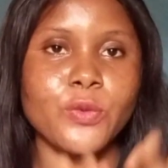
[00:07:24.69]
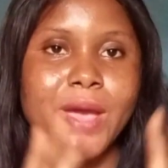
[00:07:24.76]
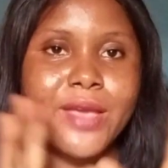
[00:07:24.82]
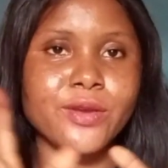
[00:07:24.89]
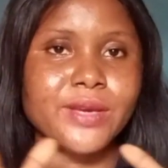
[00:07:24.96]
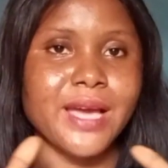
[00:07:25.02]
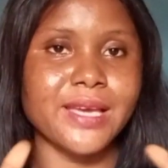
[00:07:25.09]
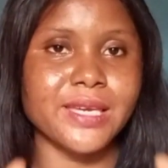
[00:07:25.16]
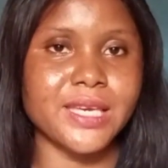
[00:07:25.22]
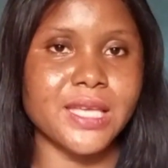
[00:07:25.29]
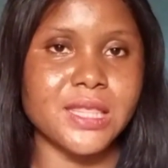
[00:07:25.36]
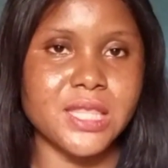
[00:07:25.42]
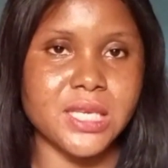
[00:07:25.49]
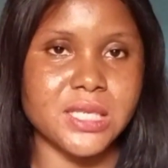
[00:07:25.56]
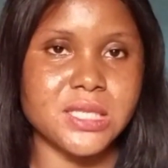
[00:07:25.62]
Where you can
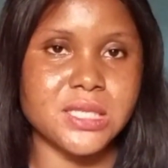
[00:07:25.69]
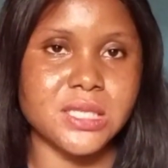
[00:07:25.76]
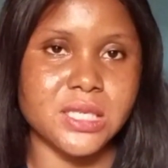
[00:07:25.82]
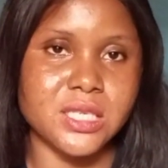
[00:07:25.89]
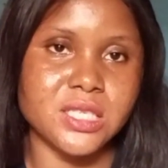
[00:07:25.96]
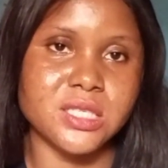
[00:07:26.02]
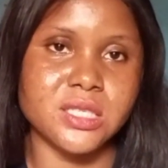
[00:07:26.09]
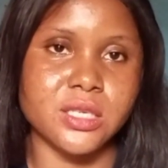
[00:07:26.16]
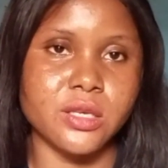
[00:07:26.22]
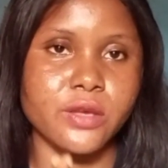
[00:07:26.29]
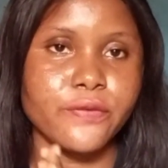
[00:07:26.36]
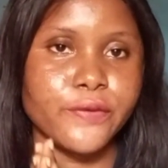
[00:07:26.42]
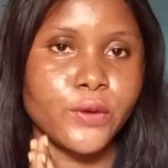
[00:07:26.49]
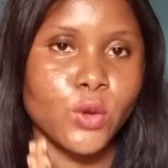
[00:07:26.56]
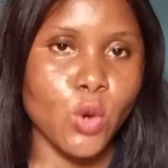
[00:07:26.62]
get this is
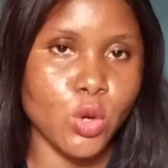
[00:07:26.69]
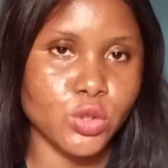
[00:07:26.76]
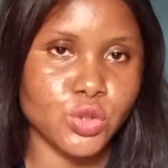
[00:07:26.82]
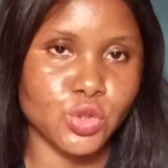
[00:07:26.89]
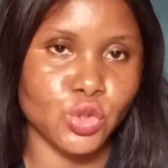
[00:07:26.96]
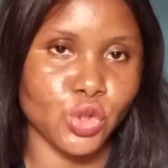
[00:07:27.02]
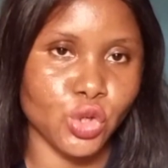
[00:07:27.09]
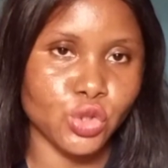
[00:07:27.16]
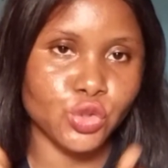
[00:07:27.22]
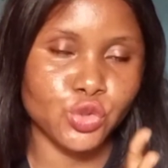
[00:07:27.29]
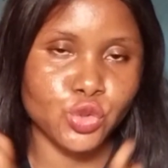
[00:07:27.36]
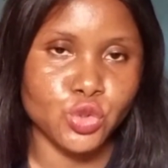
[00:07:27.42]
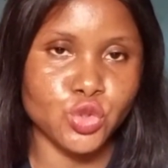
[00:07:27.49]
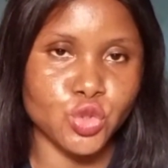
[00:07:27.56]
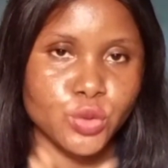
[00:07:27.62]
if you go to your
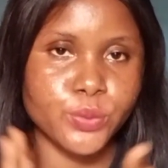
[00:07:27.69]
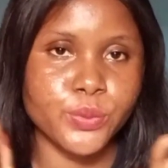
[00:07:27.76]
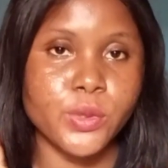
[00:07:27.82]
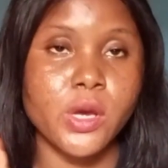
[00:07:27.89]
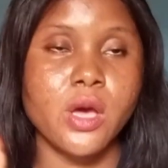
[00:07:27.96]
YouTube